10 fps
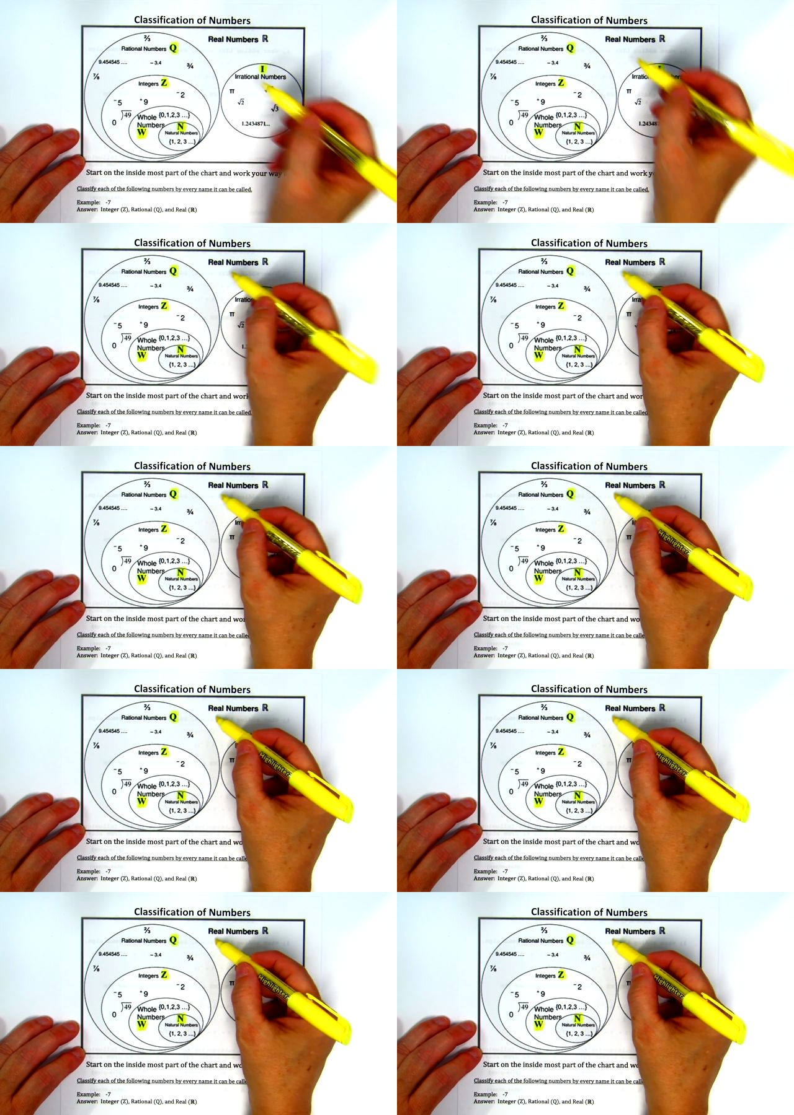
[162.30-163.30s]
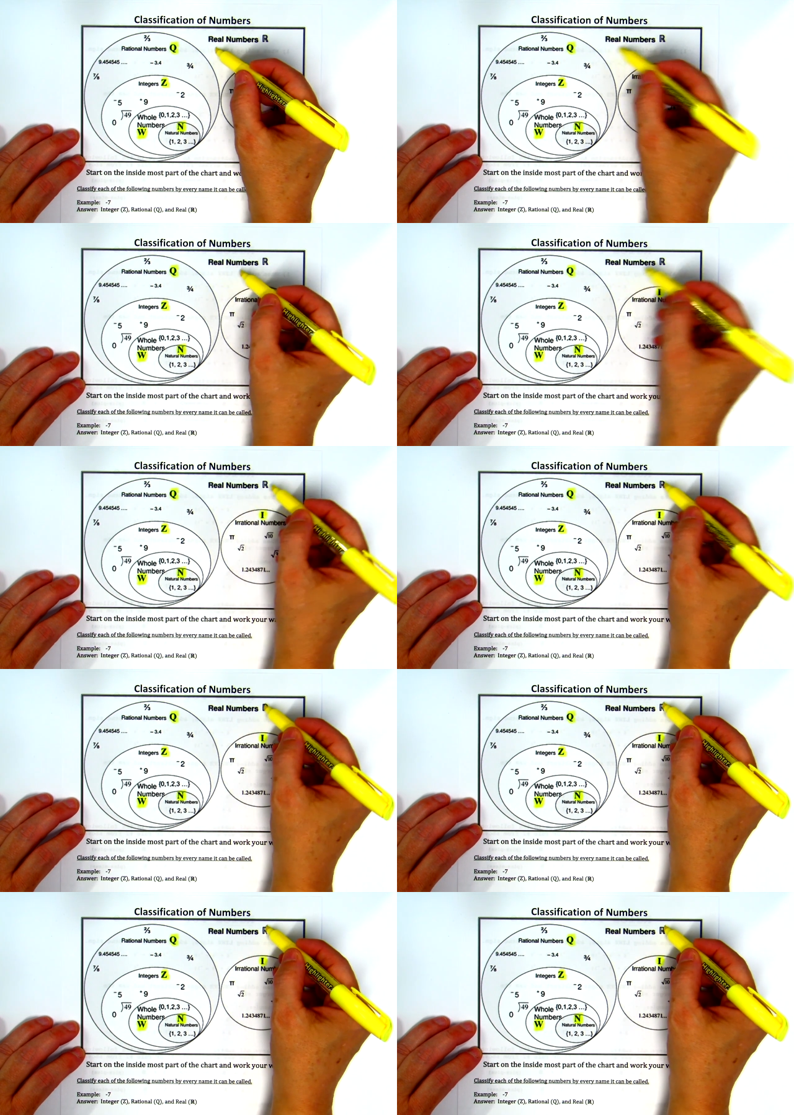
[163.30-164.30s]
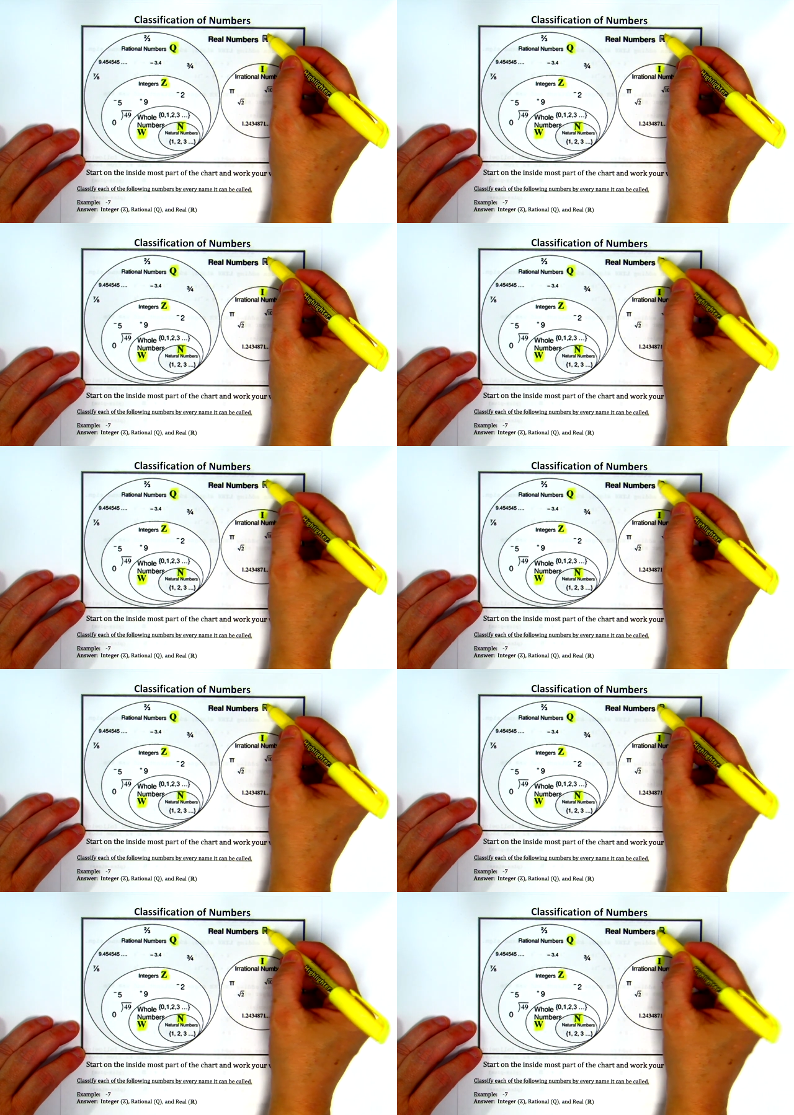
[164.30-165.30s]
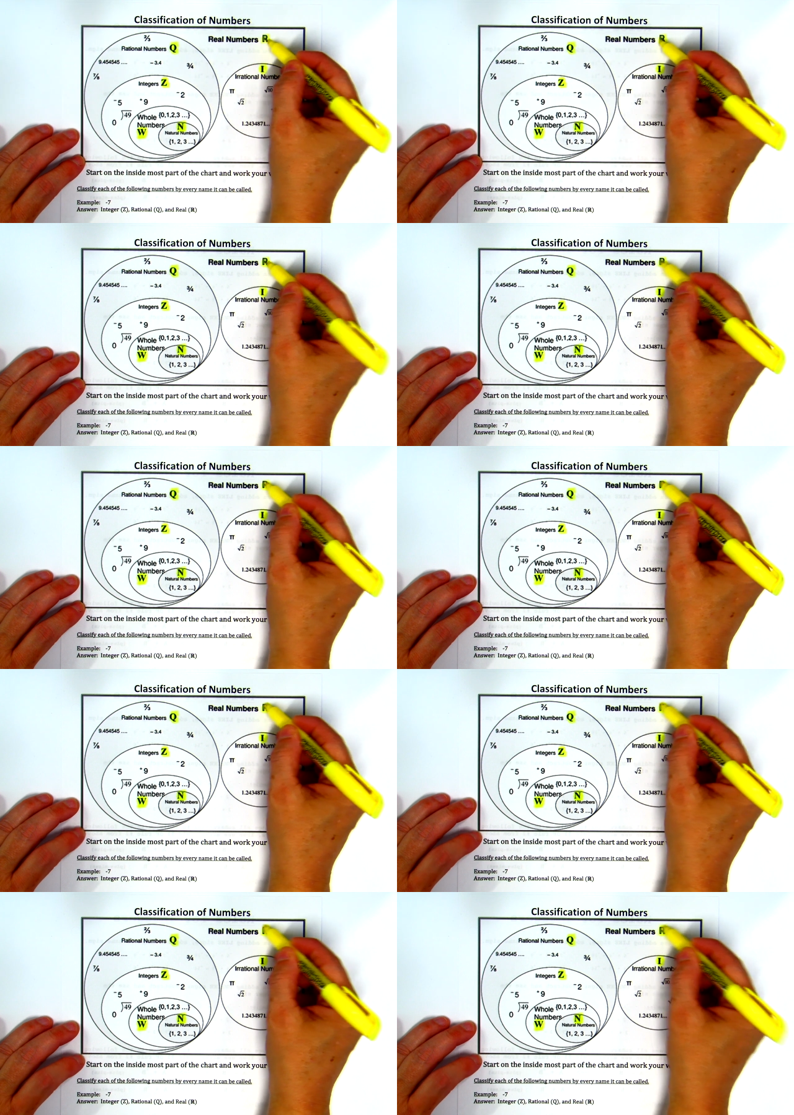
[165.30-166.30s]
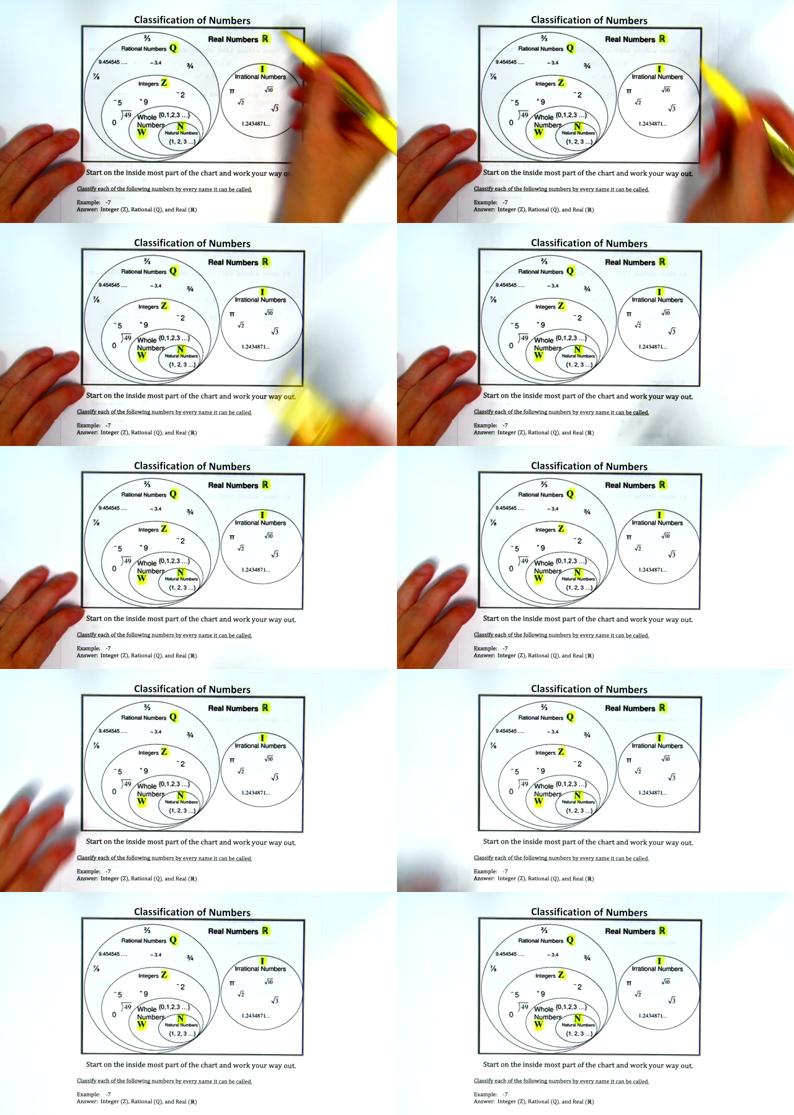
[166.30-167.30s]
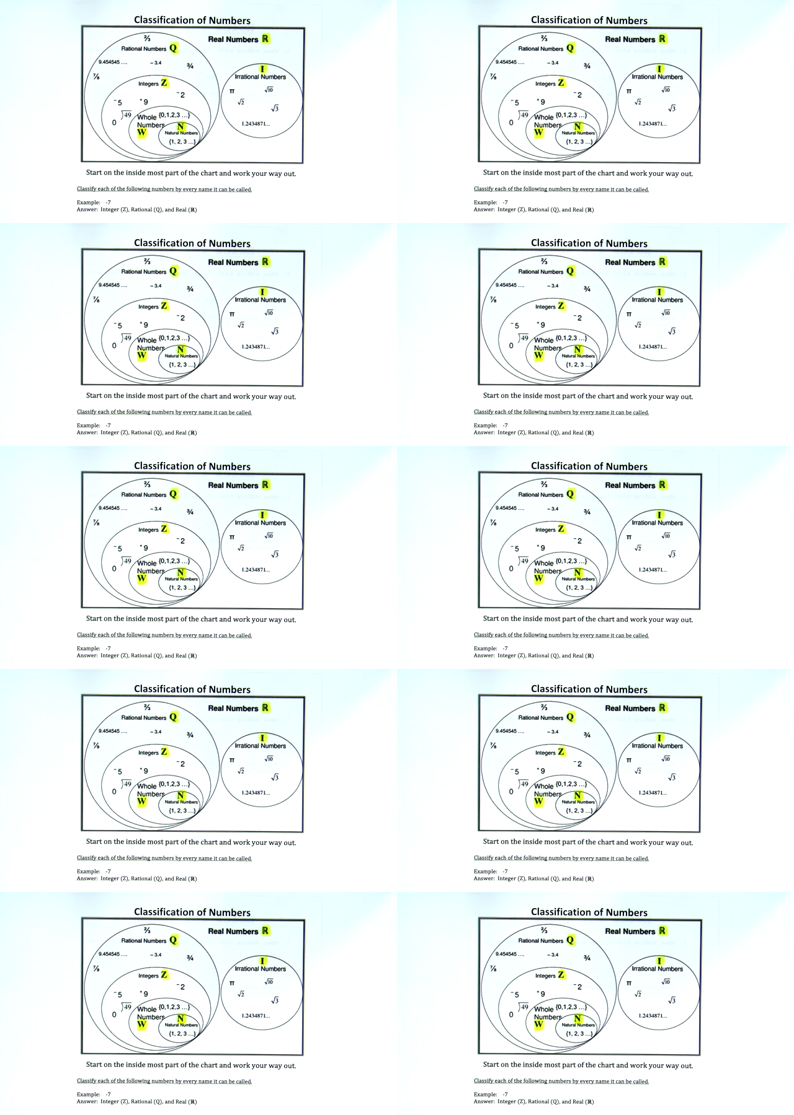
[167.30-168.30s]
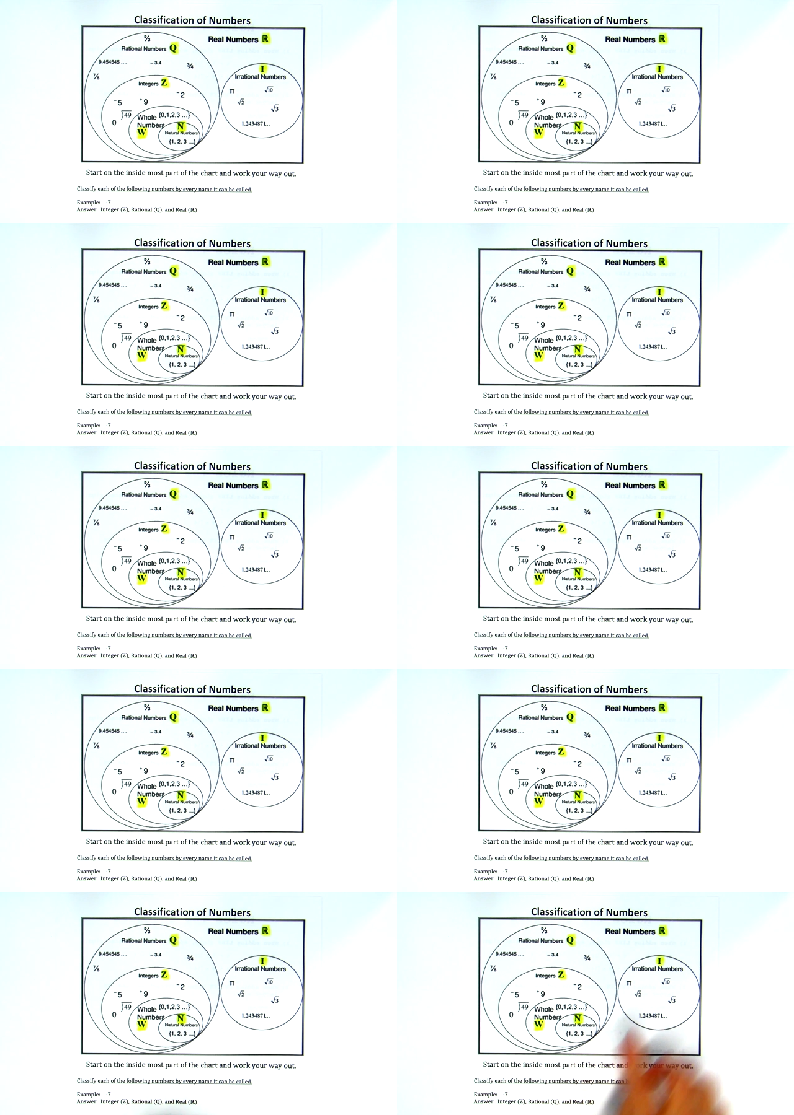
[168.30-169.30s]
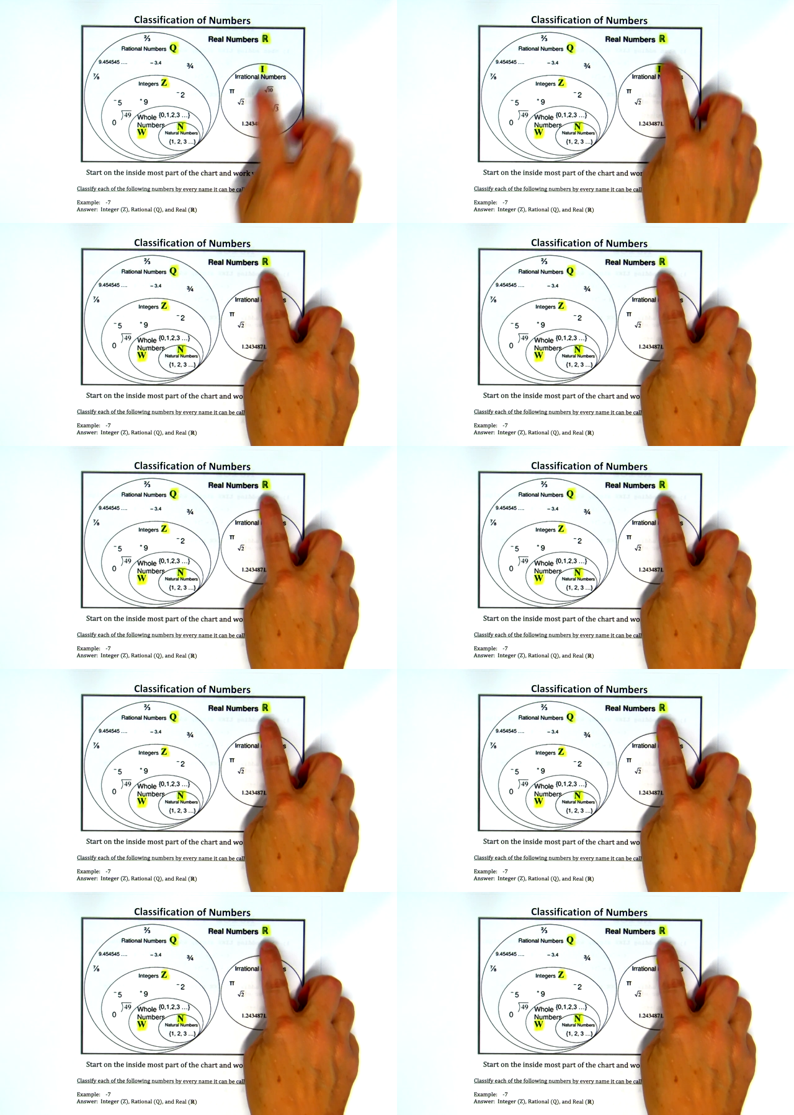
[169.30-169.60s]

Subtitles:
Nobody's mouth can be seen.